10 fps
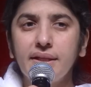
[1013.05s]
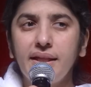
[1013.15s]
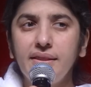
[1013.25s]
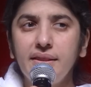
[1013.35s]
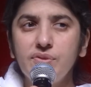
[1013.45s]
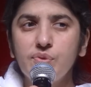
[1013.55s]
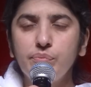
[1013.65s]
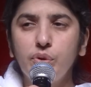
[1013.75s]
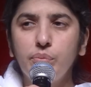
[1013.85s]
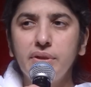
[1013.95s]
And this
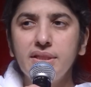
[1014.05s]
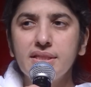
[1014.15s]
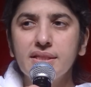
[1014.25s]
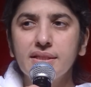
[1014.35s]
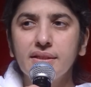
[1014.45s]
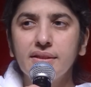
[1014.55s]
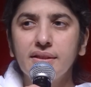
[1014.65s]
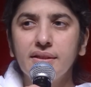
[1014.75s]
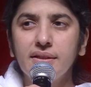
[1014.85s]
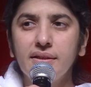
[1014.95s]
moment,
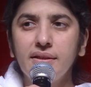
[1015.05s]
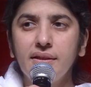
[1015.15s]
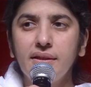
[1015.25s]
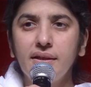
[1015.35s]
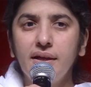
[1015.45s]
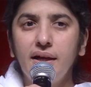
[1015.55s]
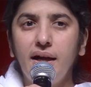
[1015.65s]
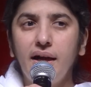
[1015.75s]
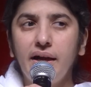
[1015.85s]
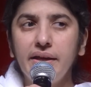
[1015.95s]

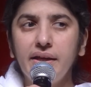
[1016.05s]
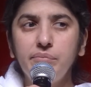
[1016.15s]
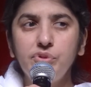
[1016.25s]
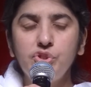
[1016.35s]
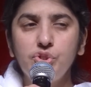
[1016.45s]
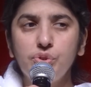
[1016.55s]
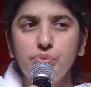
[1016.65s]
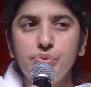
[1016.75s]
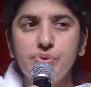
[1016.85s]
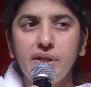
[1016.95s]
I am
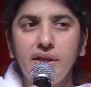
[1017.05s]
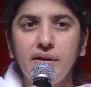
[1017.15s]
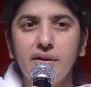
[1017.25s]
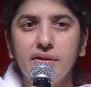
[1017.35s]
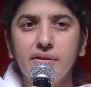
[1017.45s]
choosing